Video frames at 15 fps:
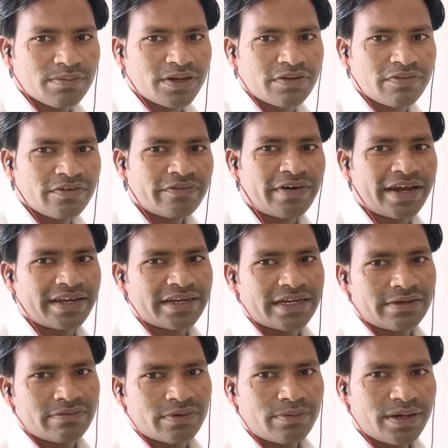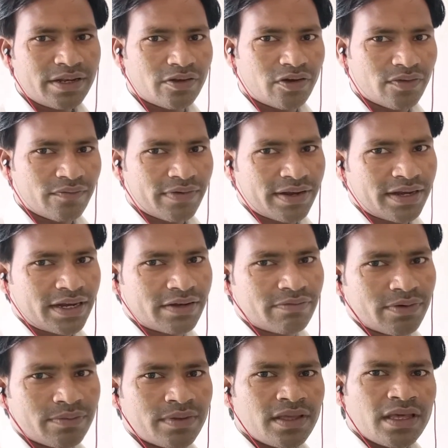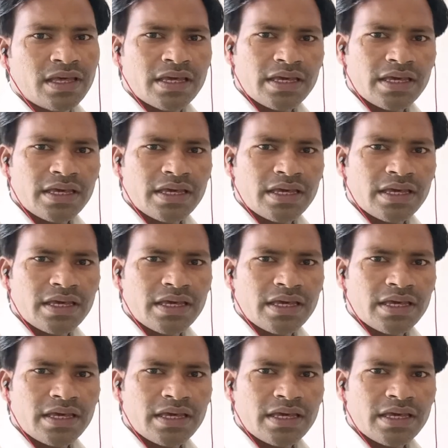between finite verb and non-finite verb.